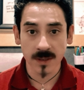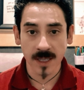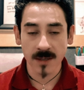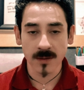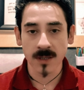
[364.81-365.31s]

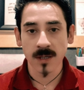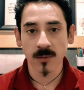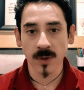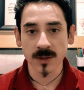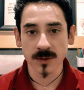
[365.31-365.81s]
count,
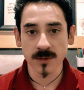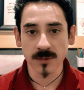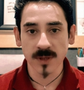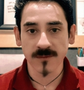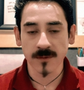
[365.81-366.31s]
1, 2,
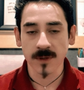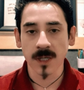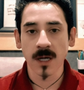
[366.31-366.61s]
3, 4.